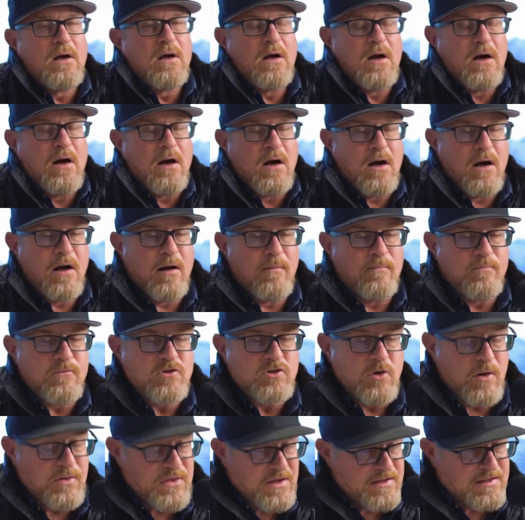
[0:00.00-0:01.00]

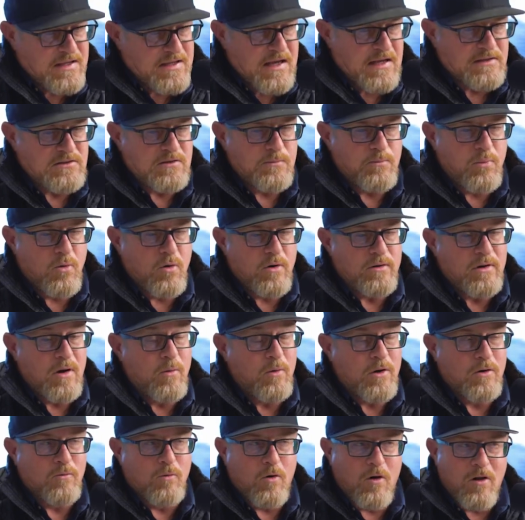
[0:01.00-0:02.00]
So I think that's important. I
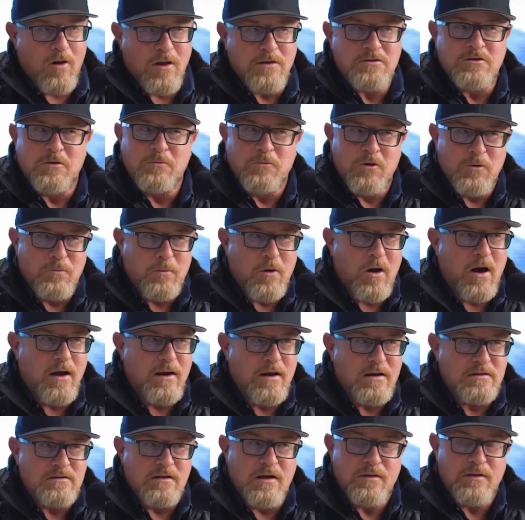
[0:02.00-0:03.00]
want to roll out some new
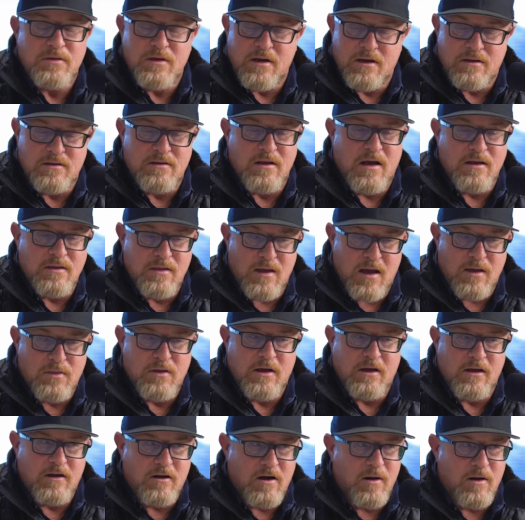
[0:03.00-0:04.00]
products. I think
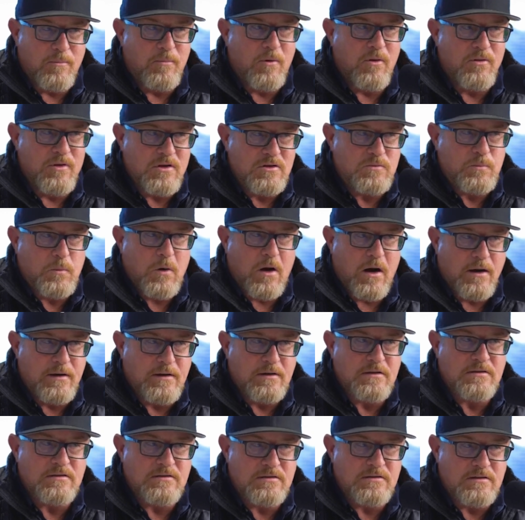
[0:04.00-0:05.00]
a couple of these
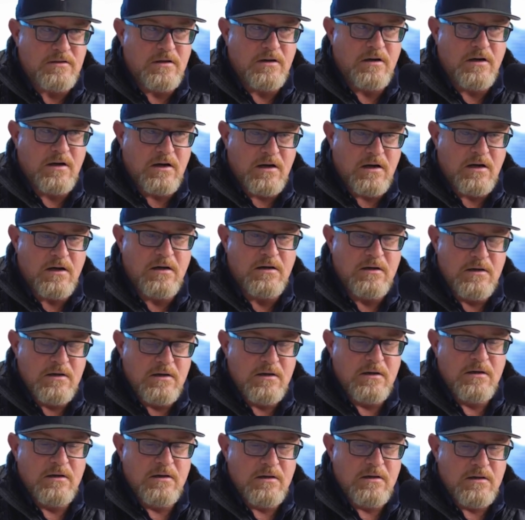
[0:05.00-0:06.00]
products are
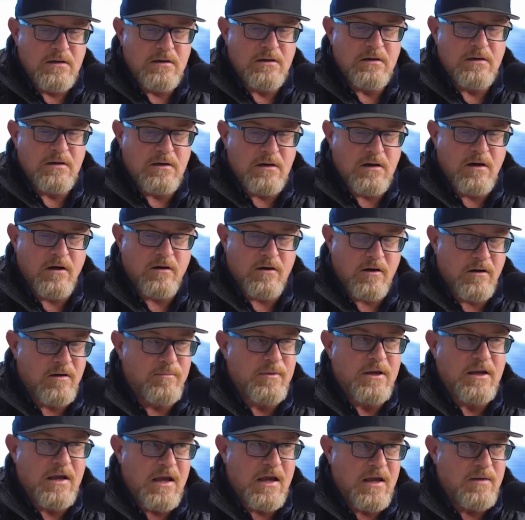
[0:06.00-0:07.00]
going
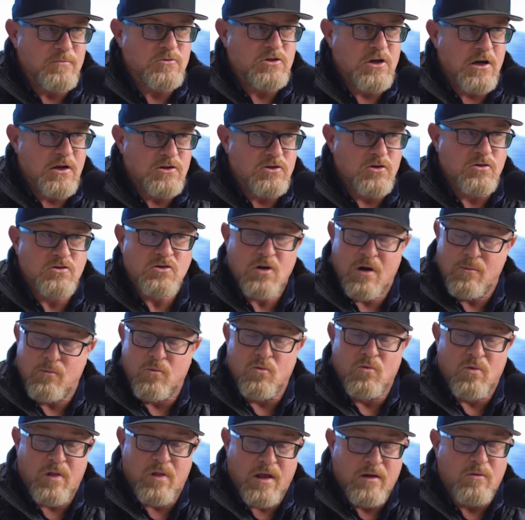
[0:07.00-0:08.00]
to be game changers. So
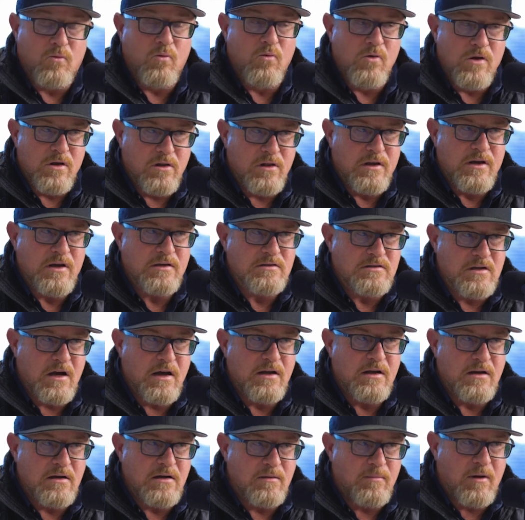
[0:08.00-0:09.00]
I'm really
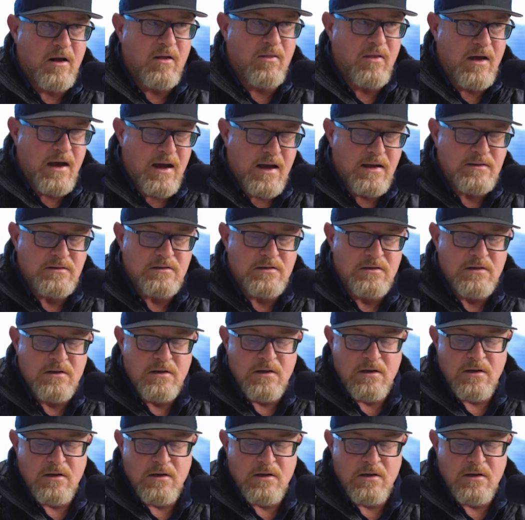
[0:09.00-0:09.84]
excited about that.